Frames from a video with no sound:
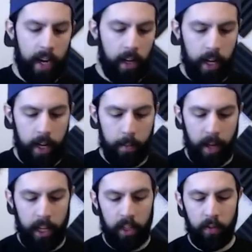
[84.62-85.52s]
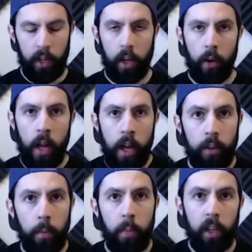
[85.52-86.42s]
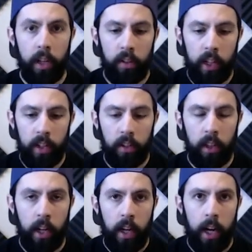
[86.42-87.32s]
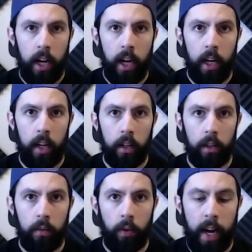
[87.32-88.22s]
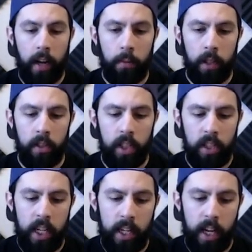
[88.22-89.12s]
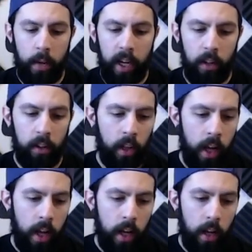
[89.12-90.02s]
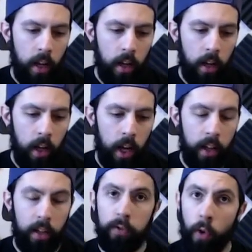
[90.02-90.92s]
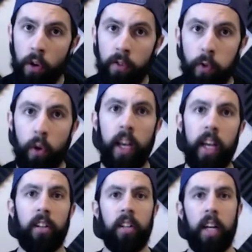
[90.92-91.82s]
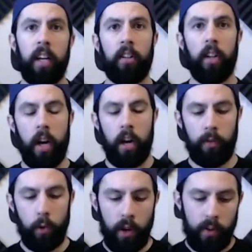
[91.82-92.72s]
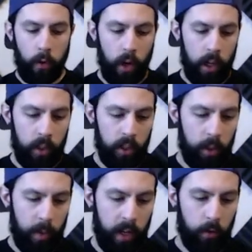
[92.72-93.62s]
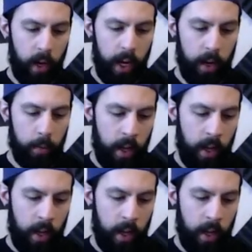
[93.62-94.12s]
on my last video some Ballistics RAM, 16 gigabytes. They're 4 gig sticks of 2400 speed RAM.